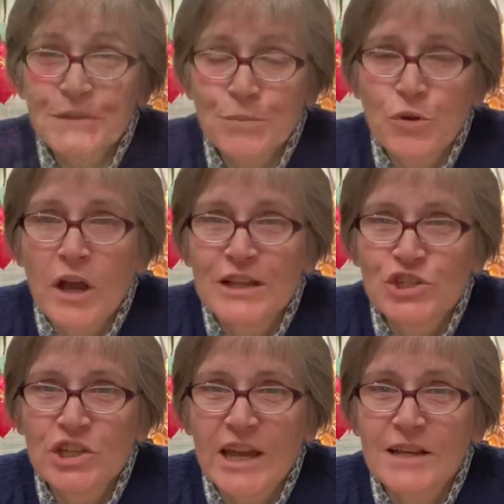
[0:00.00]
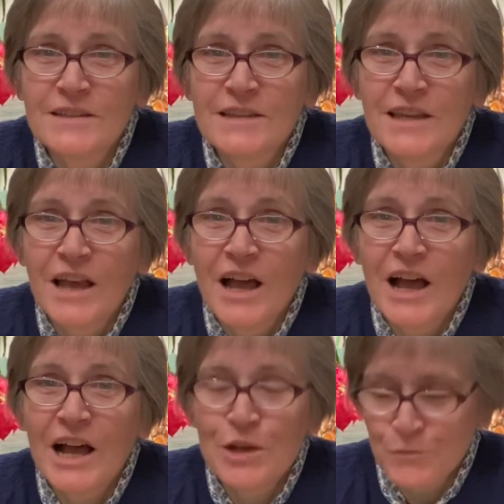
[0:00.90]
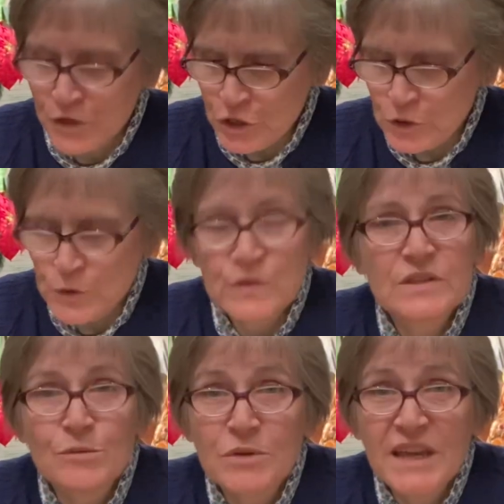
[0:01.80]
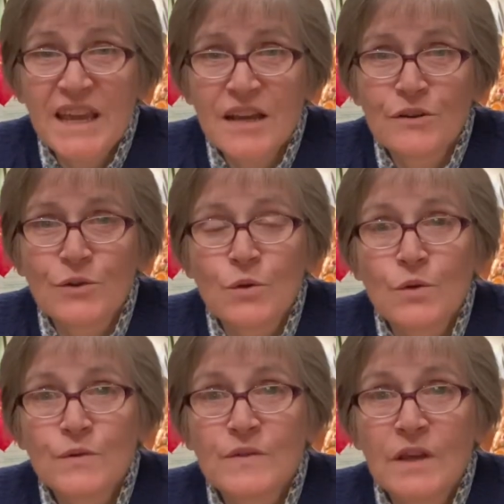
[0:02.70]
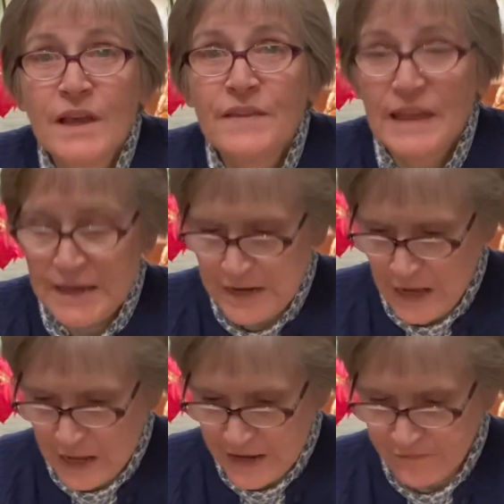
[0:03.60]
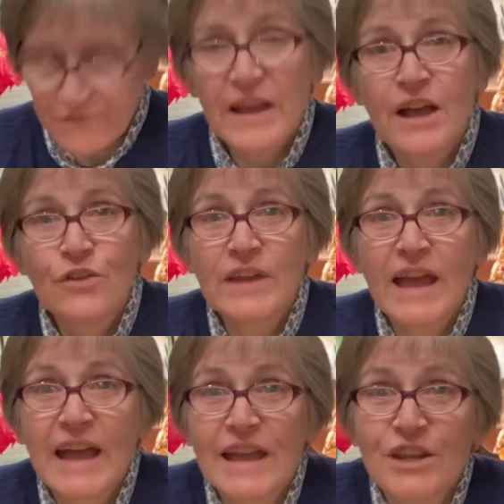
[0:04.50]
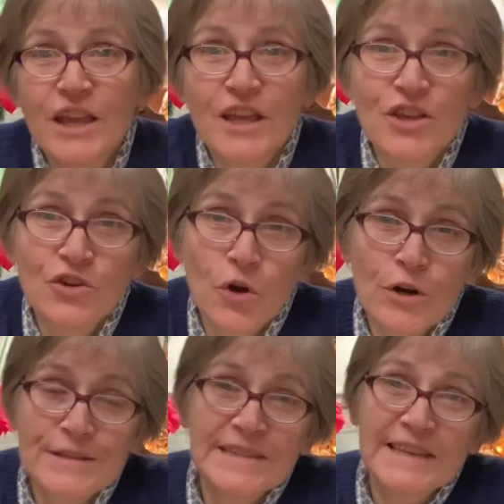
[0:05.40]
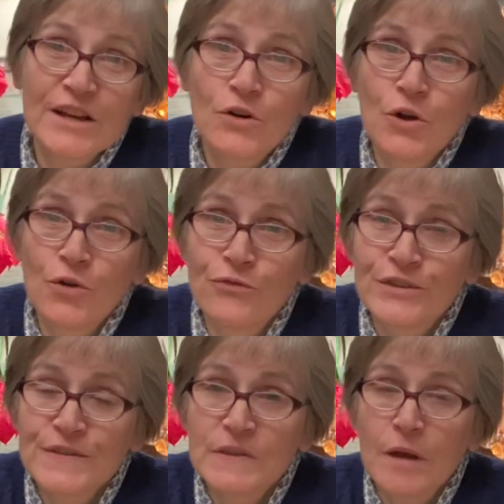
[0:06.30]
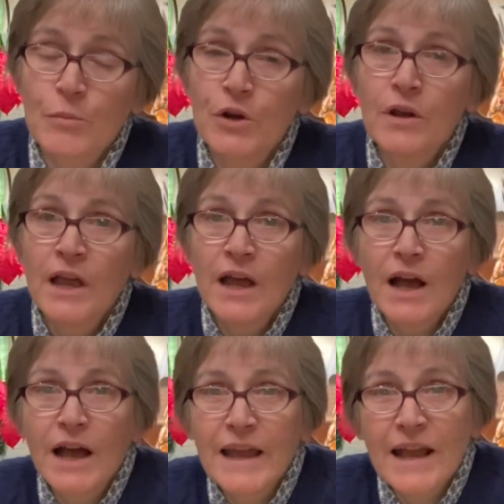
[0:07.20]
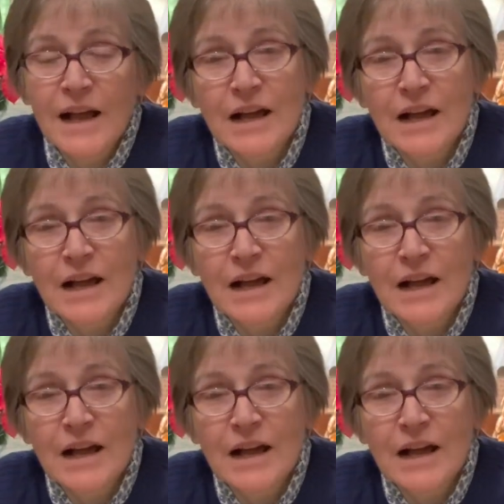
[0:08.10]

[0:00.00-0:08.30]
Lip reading: project, I'm going to use some candles that I found at a yard sale over the summer. I